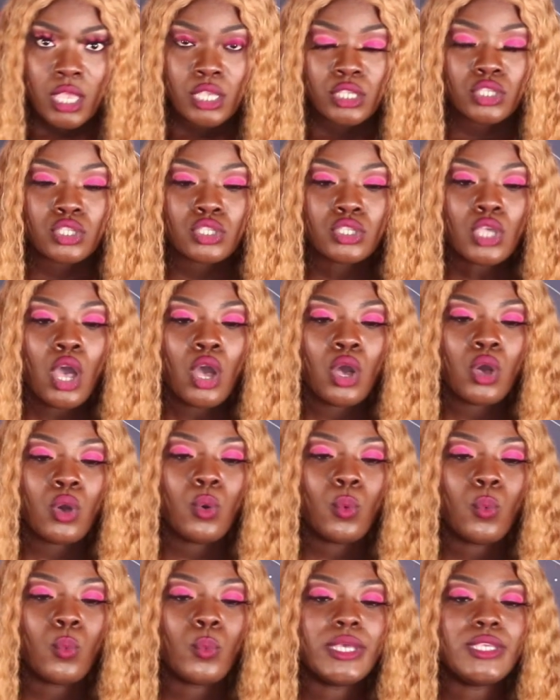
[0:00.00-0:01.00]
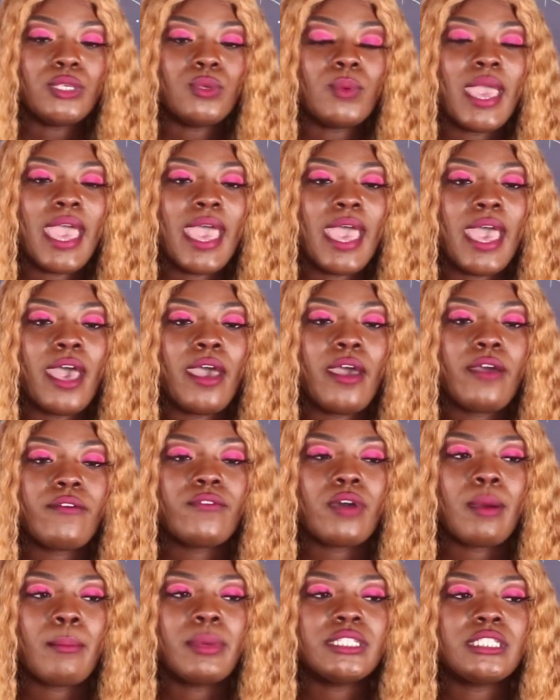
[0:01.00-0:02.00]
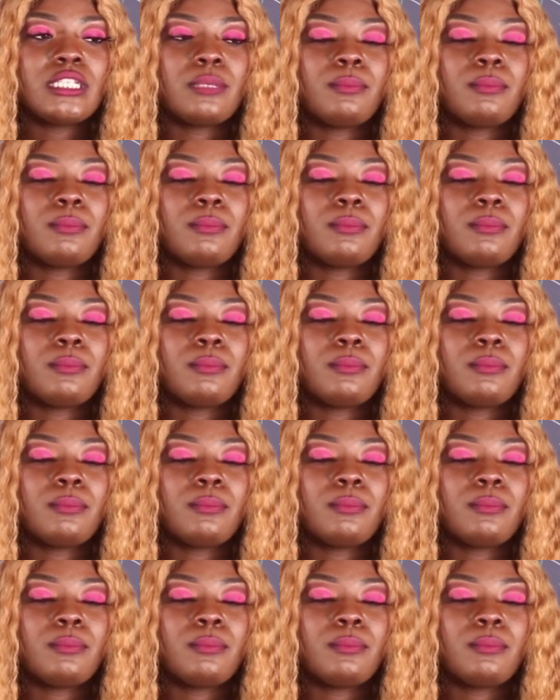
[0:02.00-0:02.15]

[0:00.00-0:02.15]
So when you have a bunch